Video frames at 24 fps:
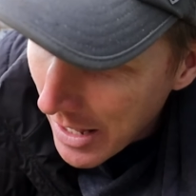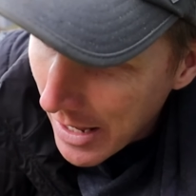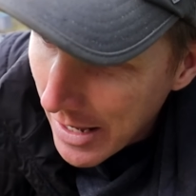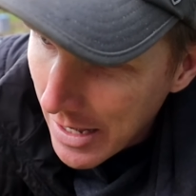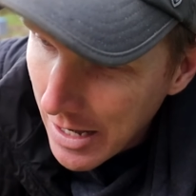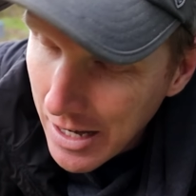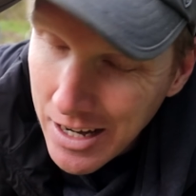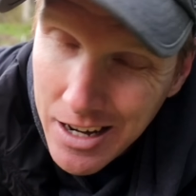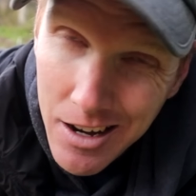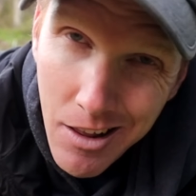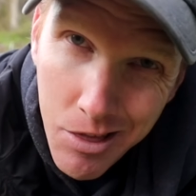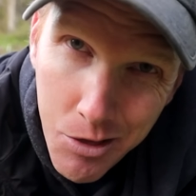
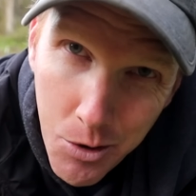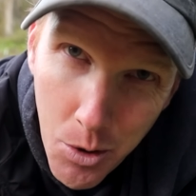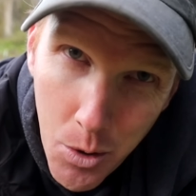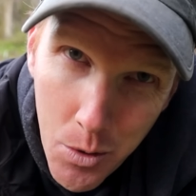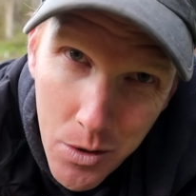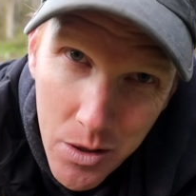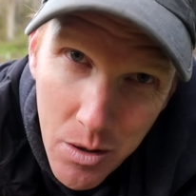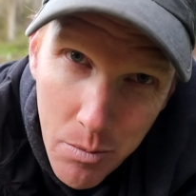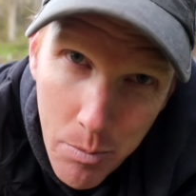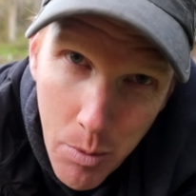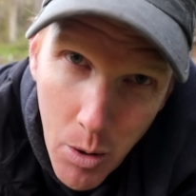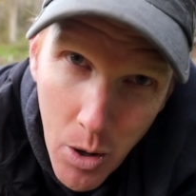and I'm gonna throw
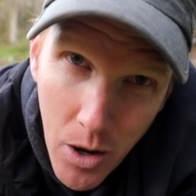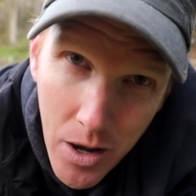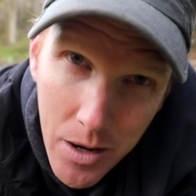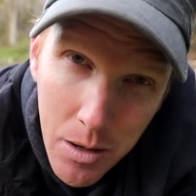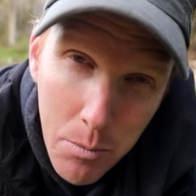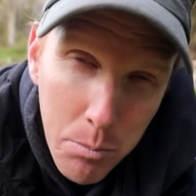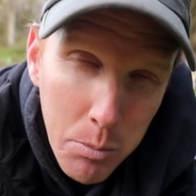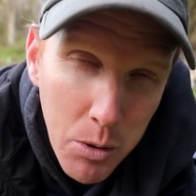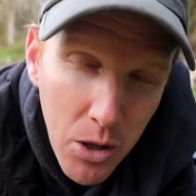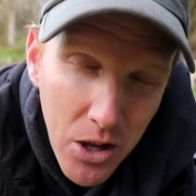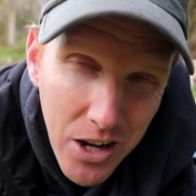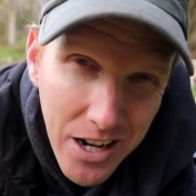it in the
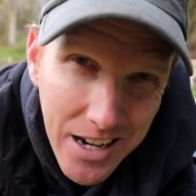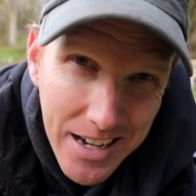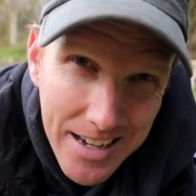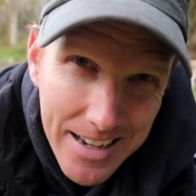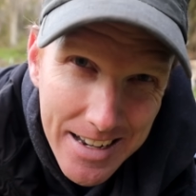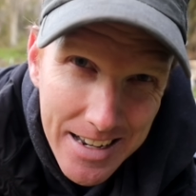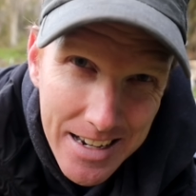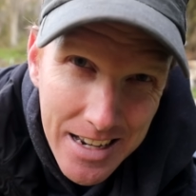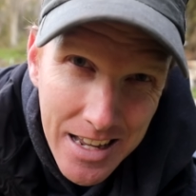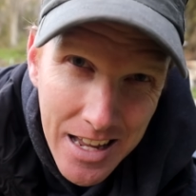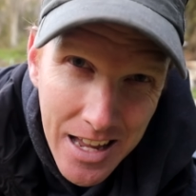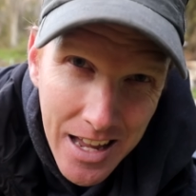pond, plug it
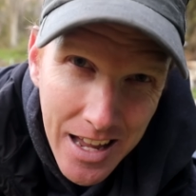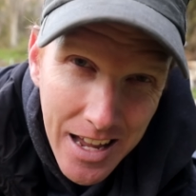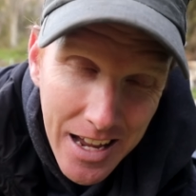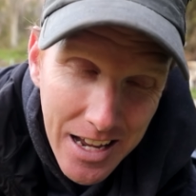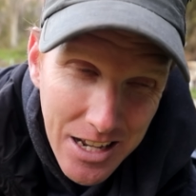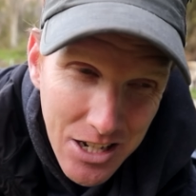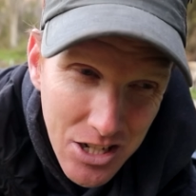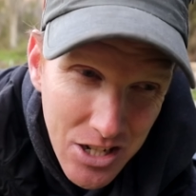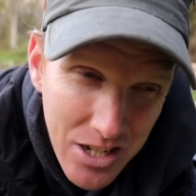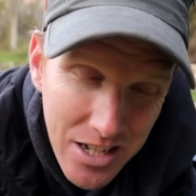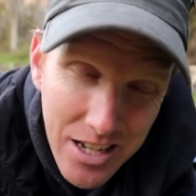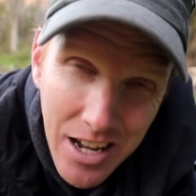in,
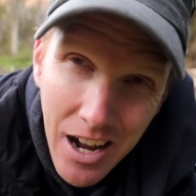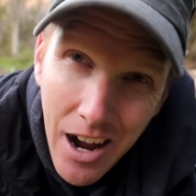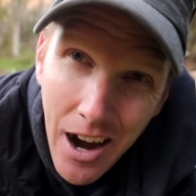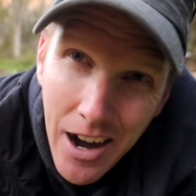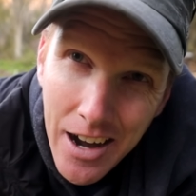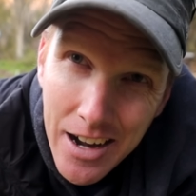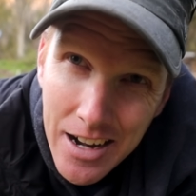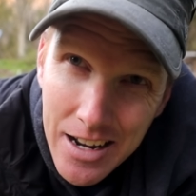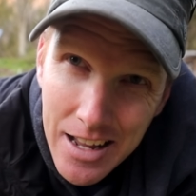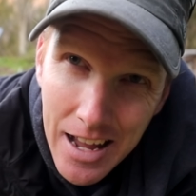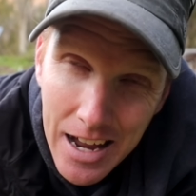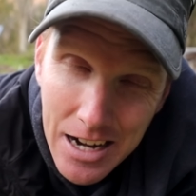and
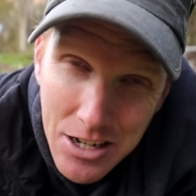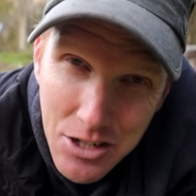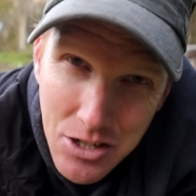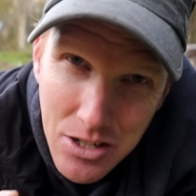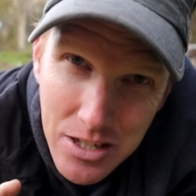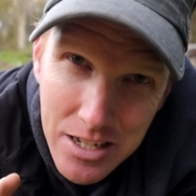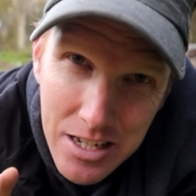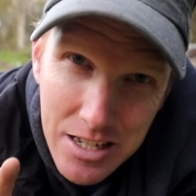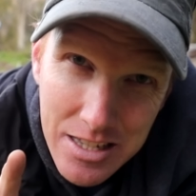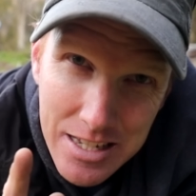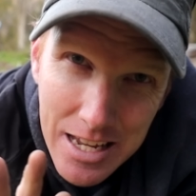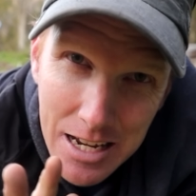I'm gonna
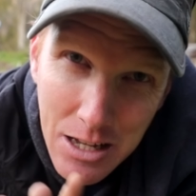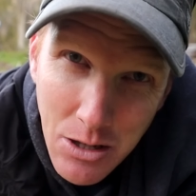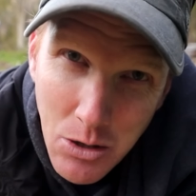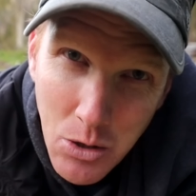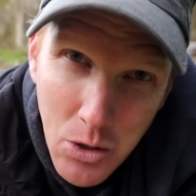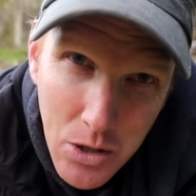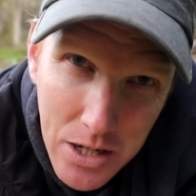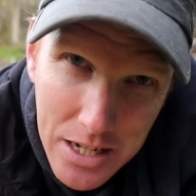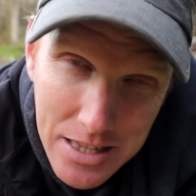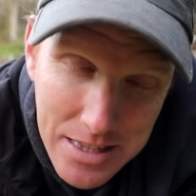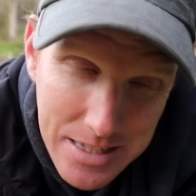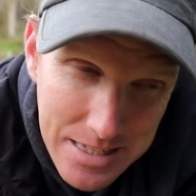actually take a
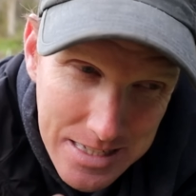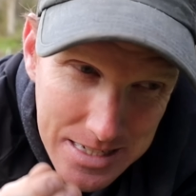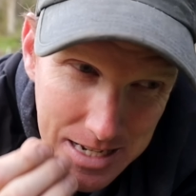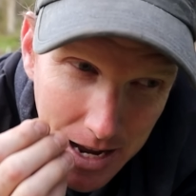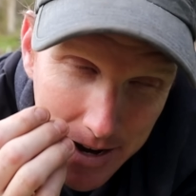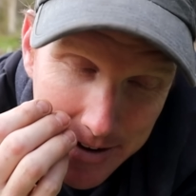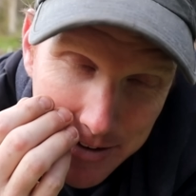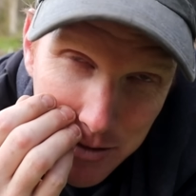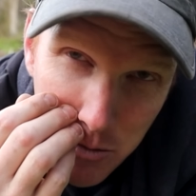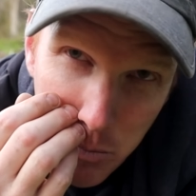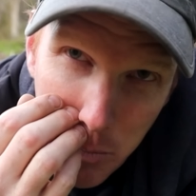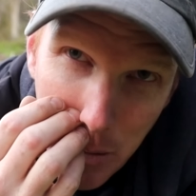look at the
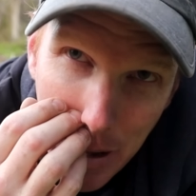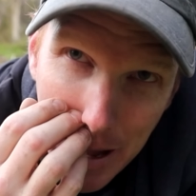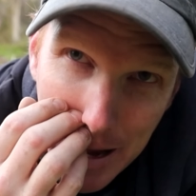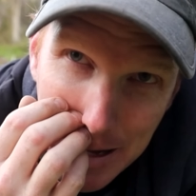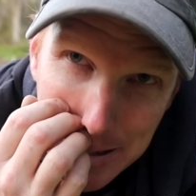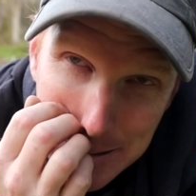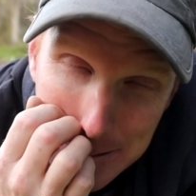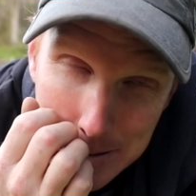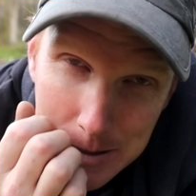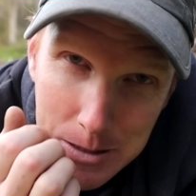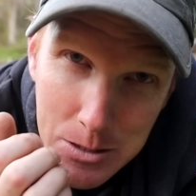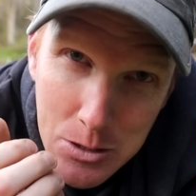side of the
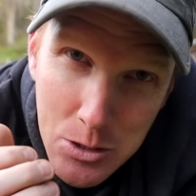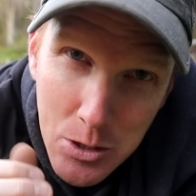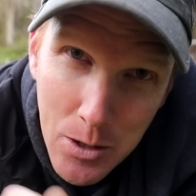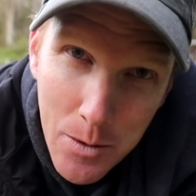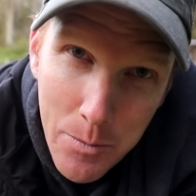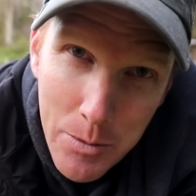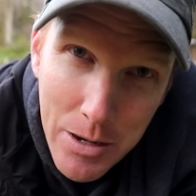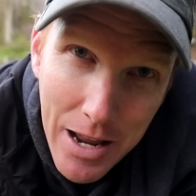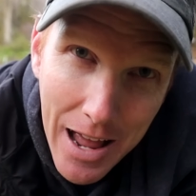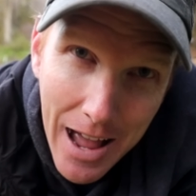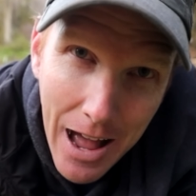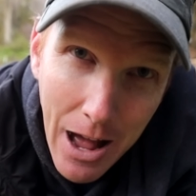pack to
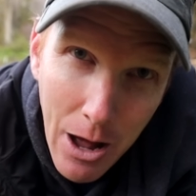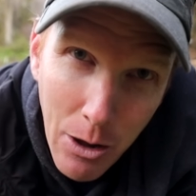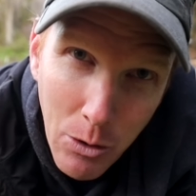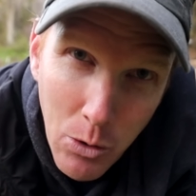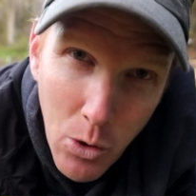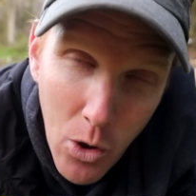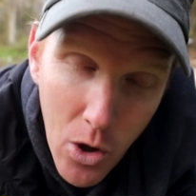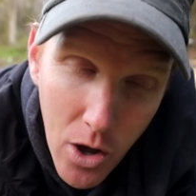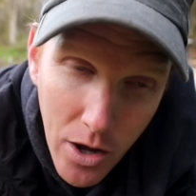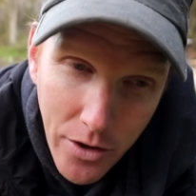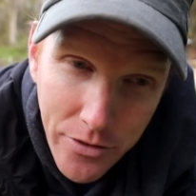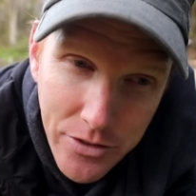determine how
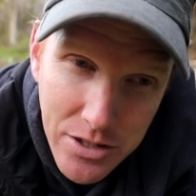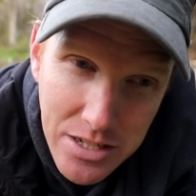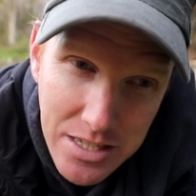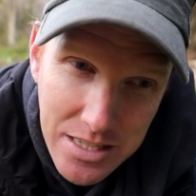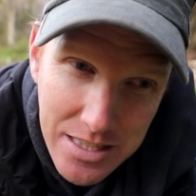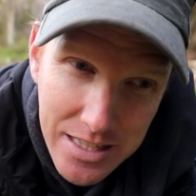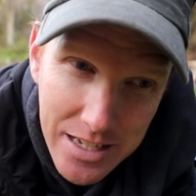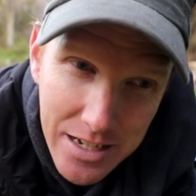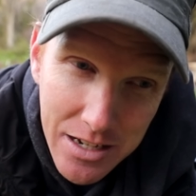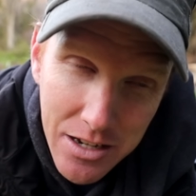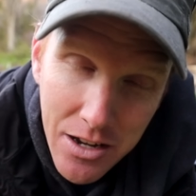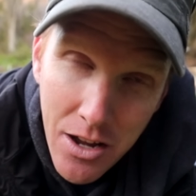long this
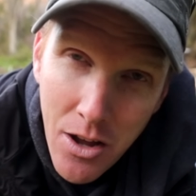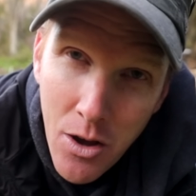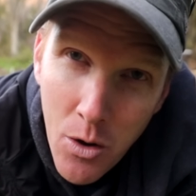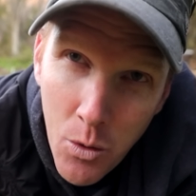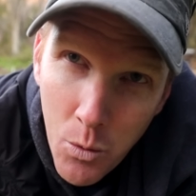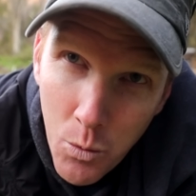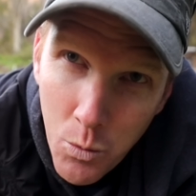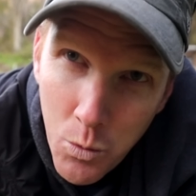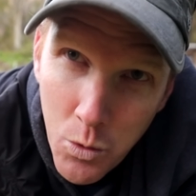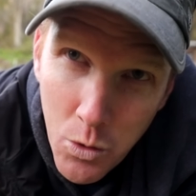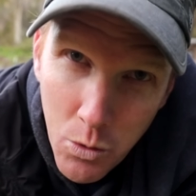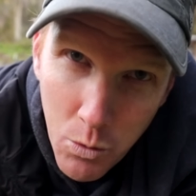thing
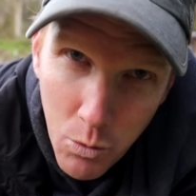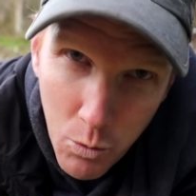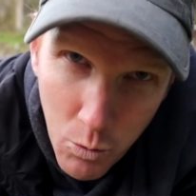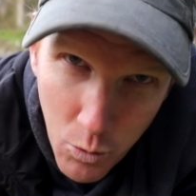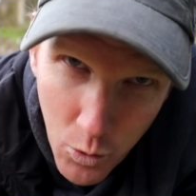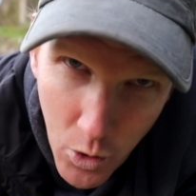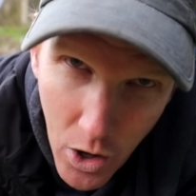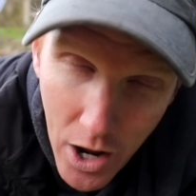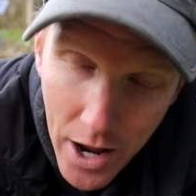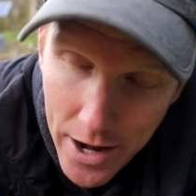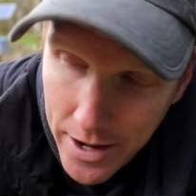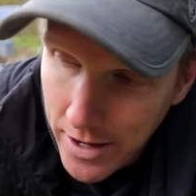will
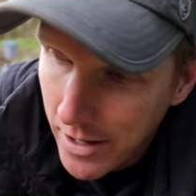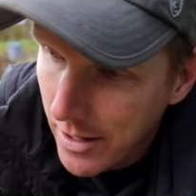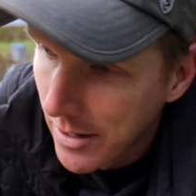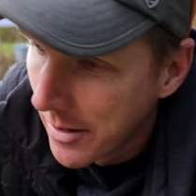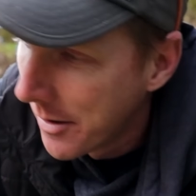run.